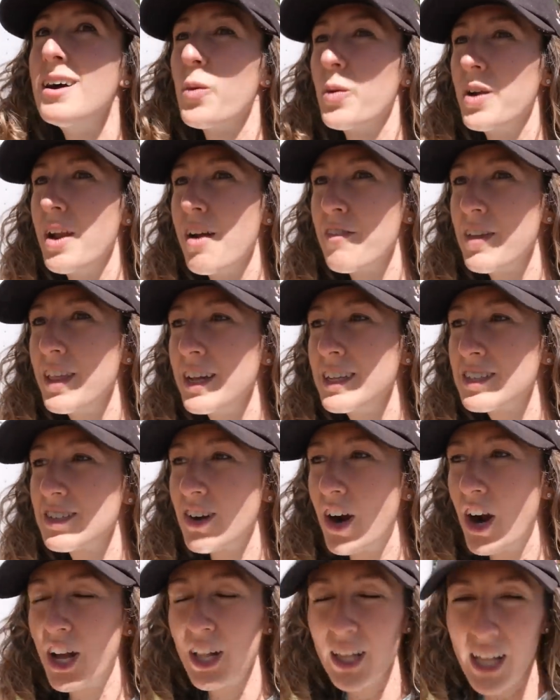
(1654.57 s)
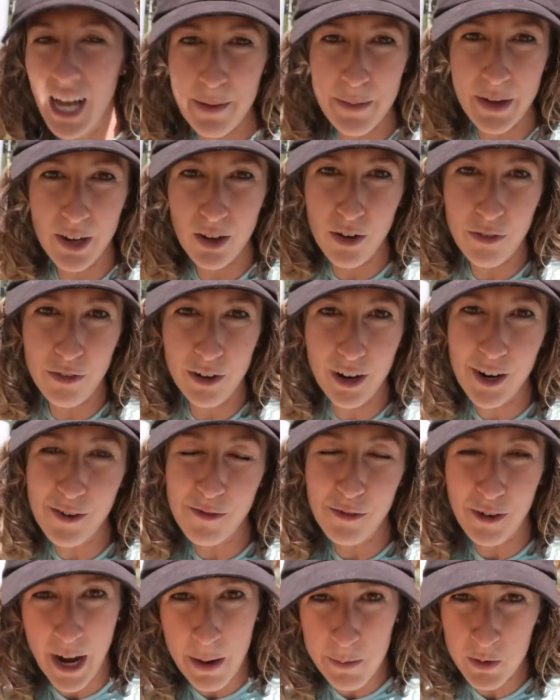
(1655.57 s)
whenever they start climbing over
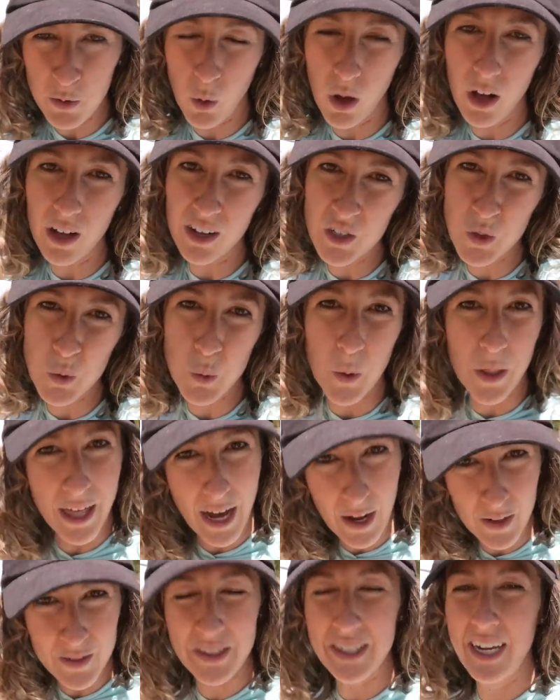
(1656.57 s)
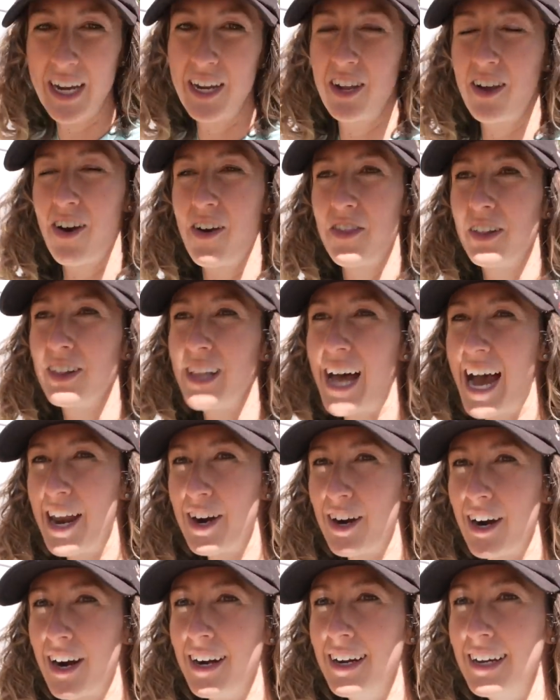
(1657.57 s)
framed walls without standing on the
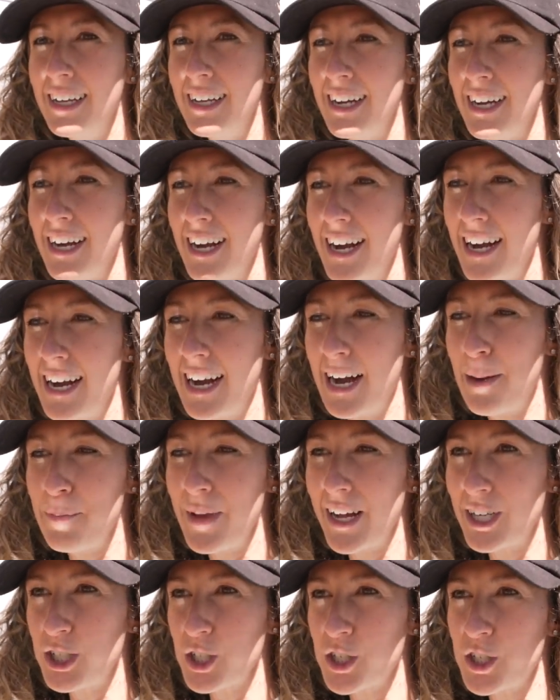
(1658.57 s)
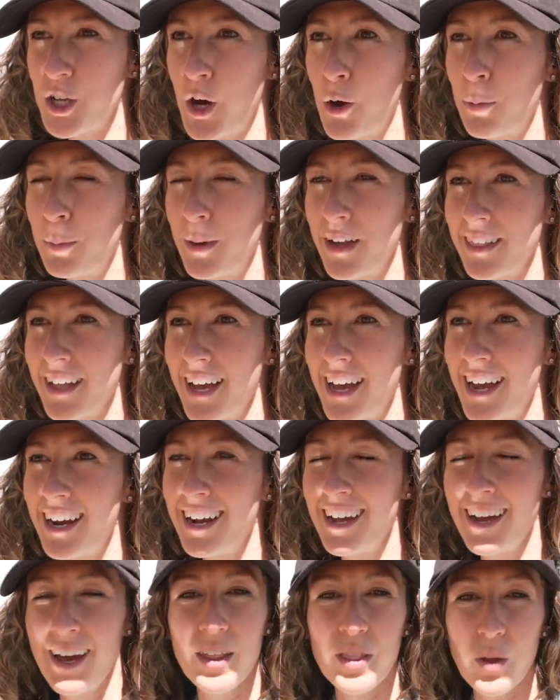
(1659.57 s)
ladder um, and just hoping that
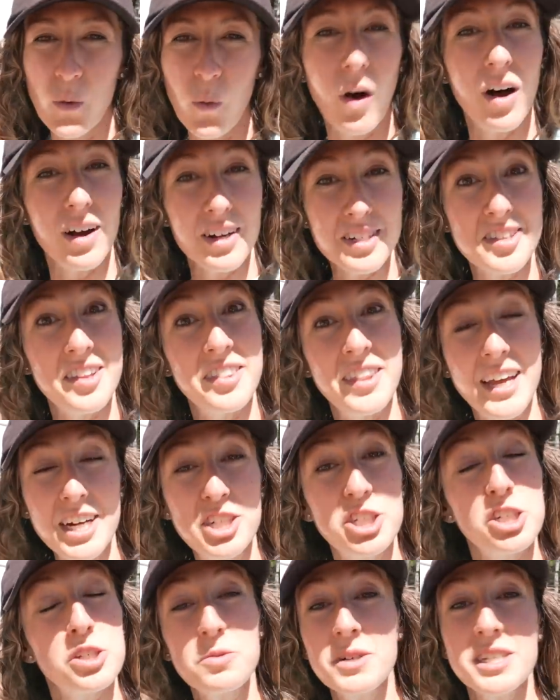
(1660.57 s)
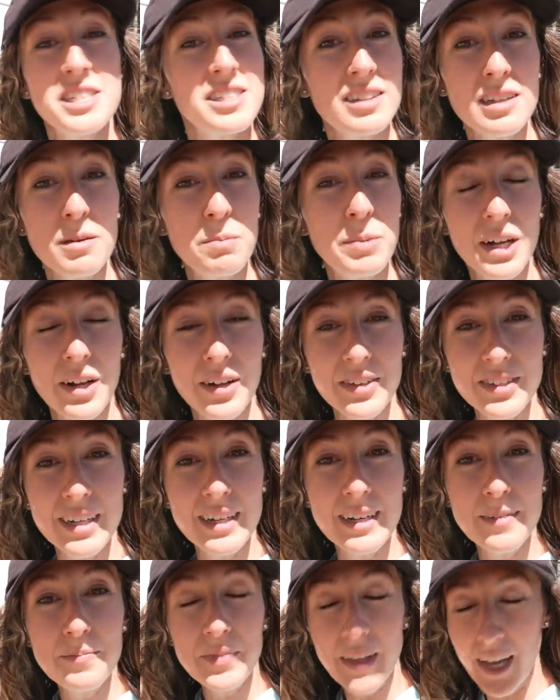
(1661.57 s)
the walls that they just recently built
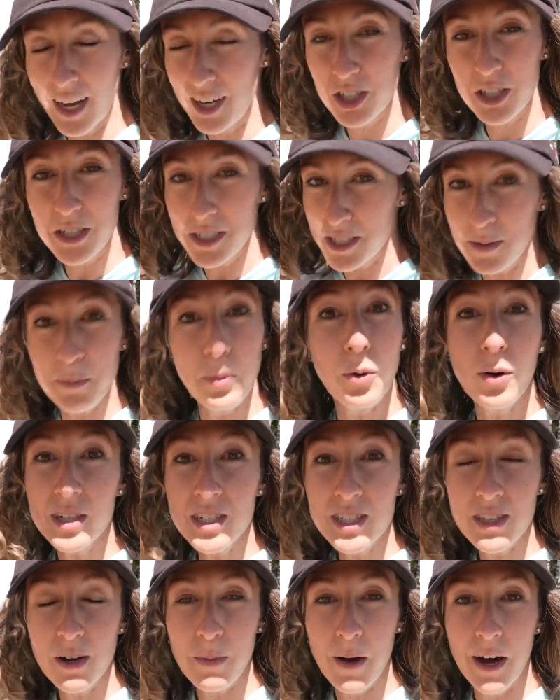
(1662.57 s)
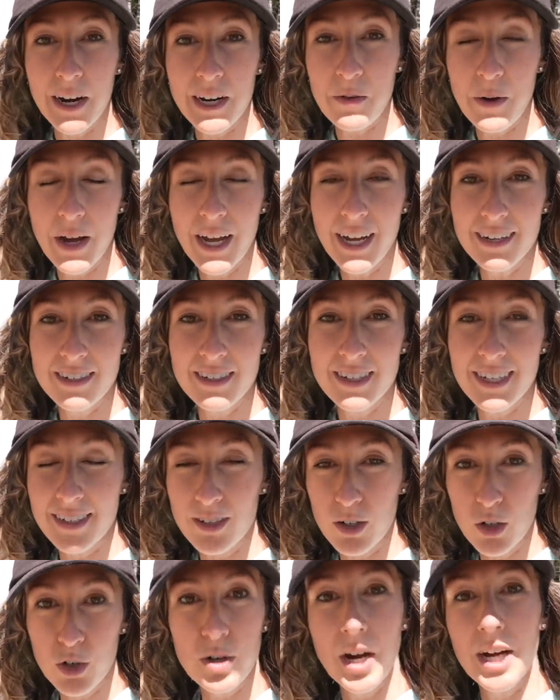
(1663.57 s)
actually supports their body weight and
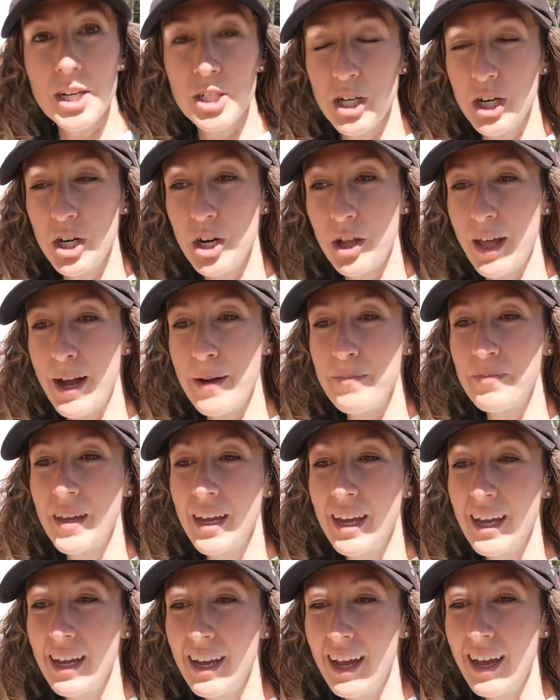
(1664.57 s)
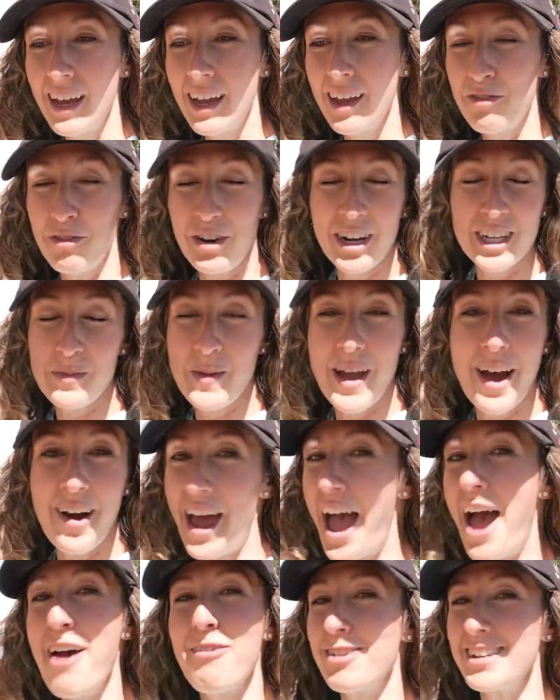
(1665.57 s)
doesn't crush under them, it freaks me out
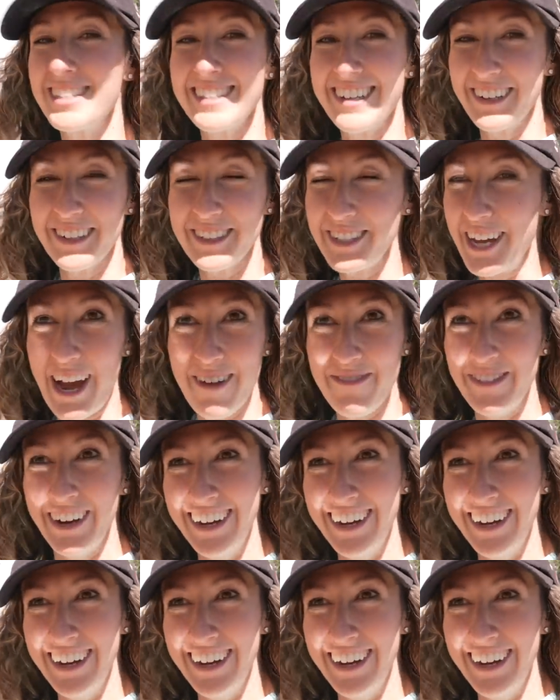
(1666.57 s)
every single time.